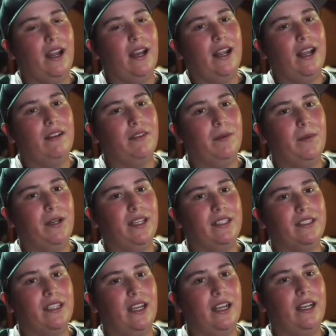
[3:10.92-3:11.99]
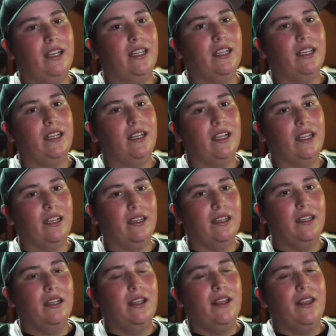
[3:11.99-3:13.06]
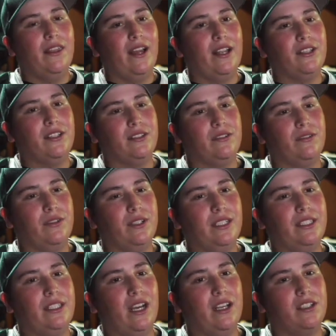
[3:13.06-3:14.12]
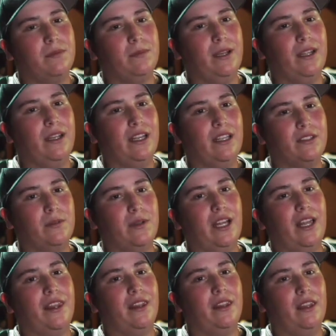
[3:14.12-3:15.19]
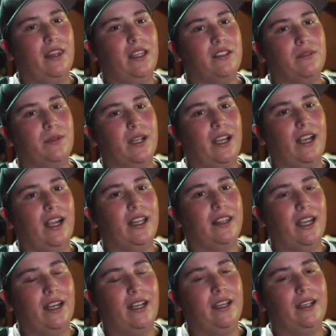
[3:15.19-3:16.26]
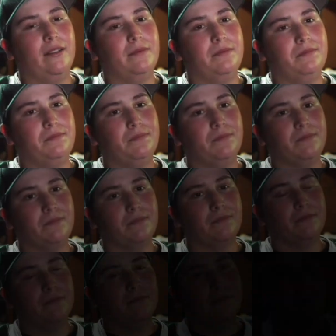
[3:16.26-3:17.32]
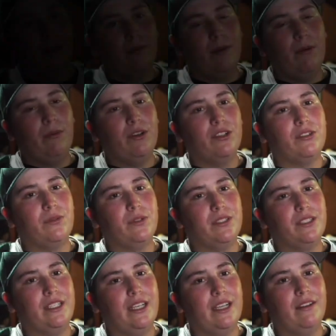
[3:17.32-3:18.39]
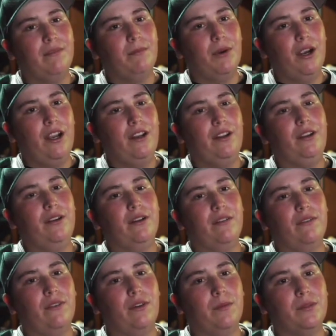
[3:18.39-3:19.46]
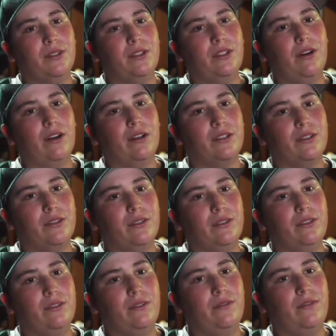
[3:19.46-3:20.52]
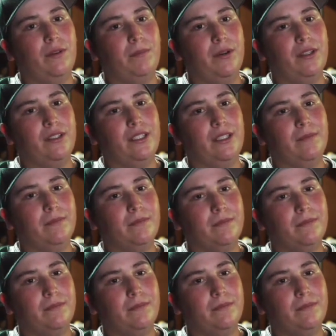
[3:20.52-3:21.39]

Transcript: had everybody signed it and that just really touched me and that's what I, that's when I got the idea. My wish was to give brand new uniforms to our school football team.